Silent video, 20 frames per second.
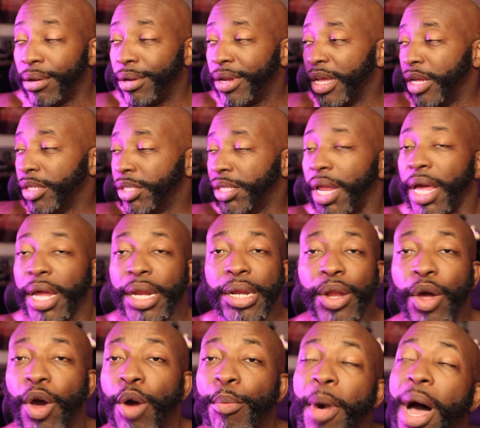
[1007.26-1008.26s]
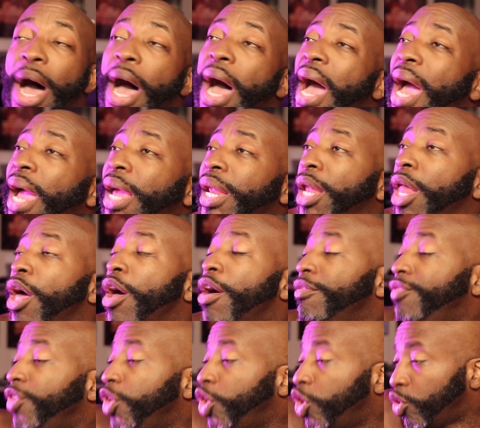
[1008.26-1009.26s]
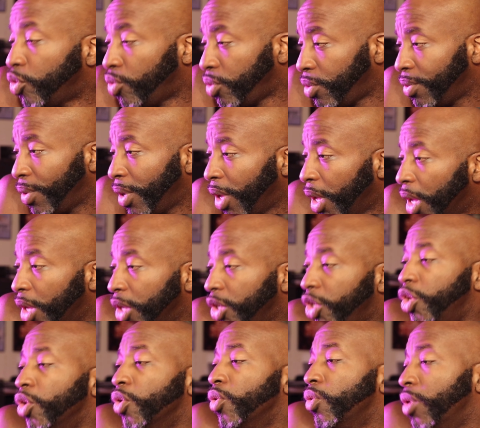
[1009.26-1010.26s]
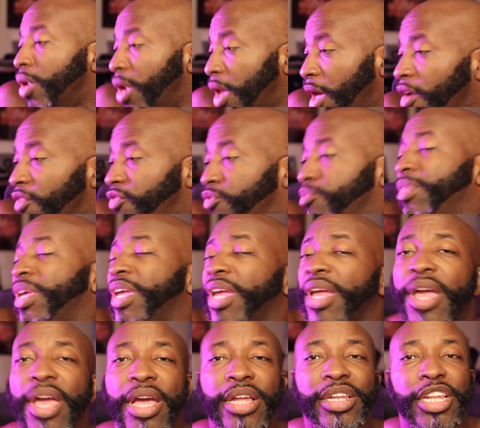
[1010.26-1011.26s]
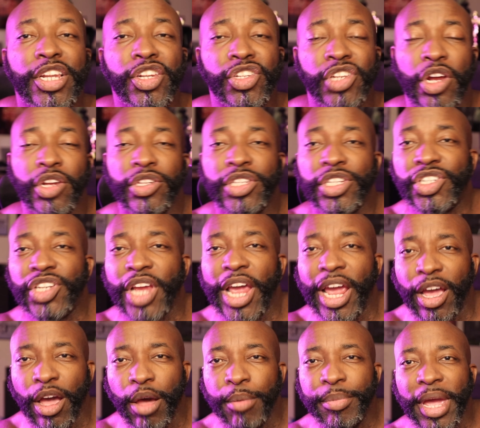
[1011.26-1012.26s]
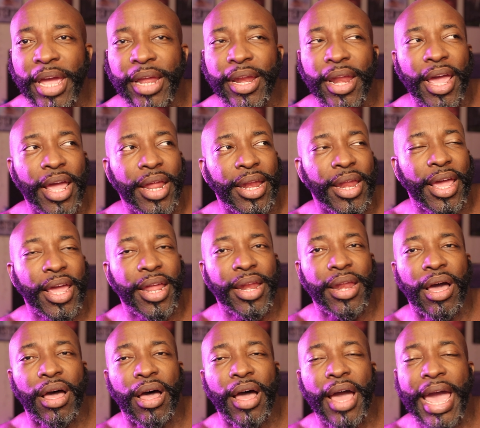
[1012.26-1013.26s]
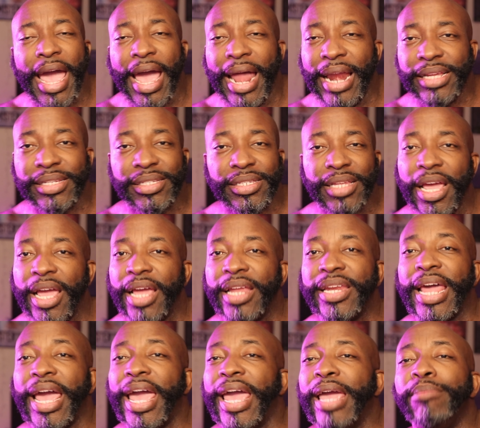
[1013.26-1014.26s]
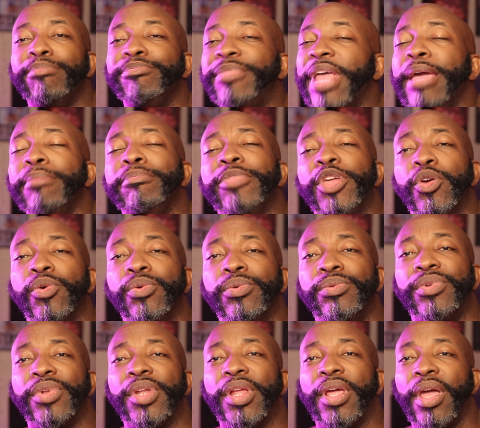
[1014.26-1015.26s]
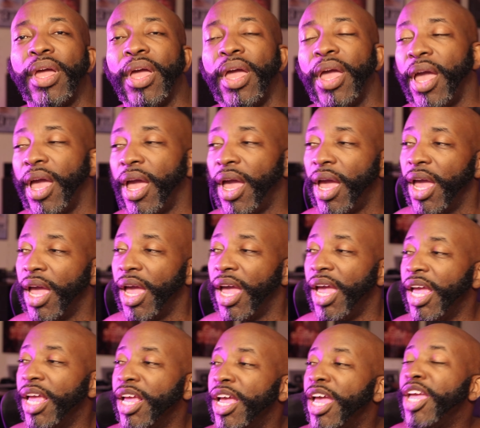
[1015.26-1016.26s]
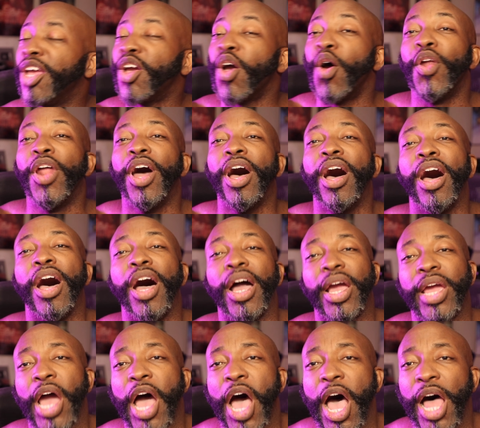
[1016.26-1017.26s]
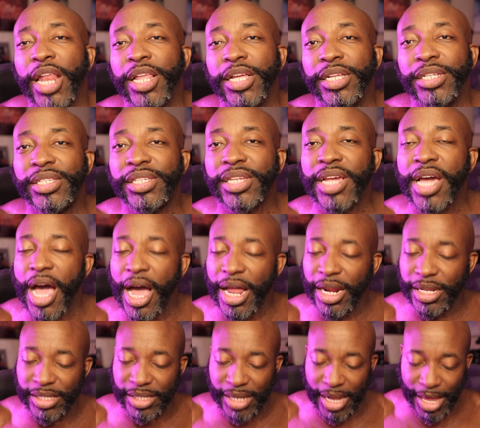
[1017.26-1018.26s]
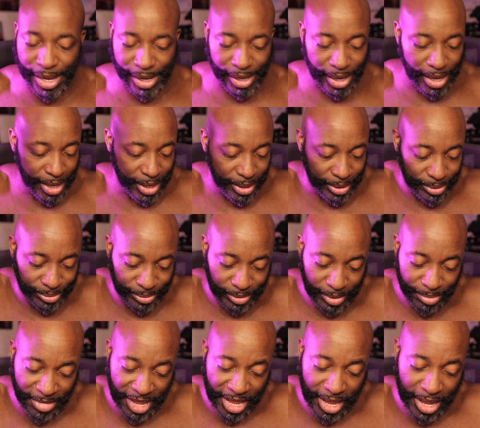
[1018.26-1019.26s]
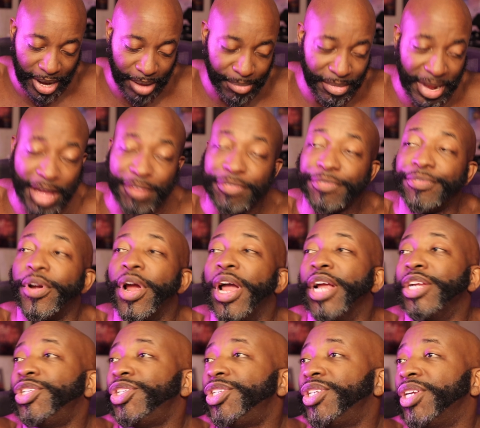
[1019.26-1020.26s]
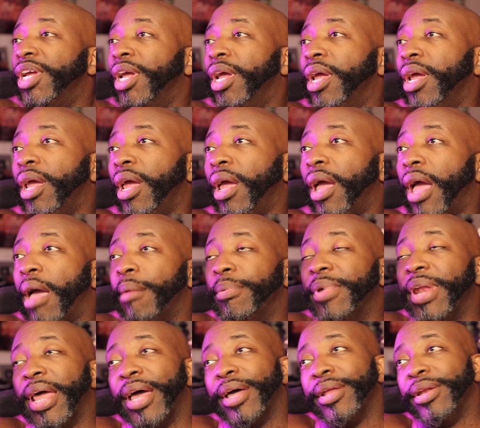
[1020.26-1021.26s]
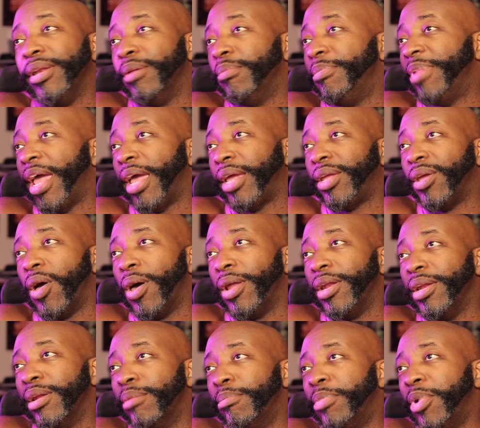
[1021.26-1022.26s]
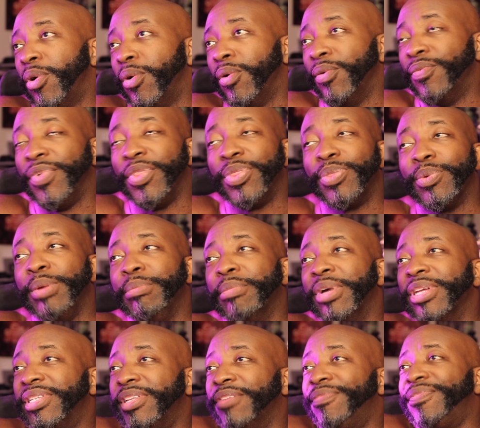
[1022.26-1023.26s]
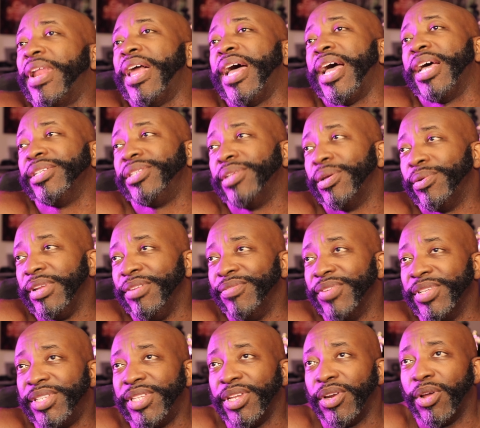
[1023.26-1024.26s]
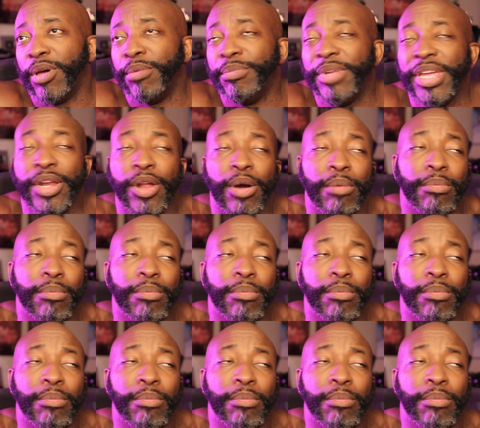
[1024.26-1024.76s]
Cubs are like, nope, I love you. You love me. Then he turns to Jacob and Alex. They mute. He go to Collards. Collards like, oh man, I'm not fresh. I've been out in the backyard in the bowl for 3 months. The flies don't even sit on me no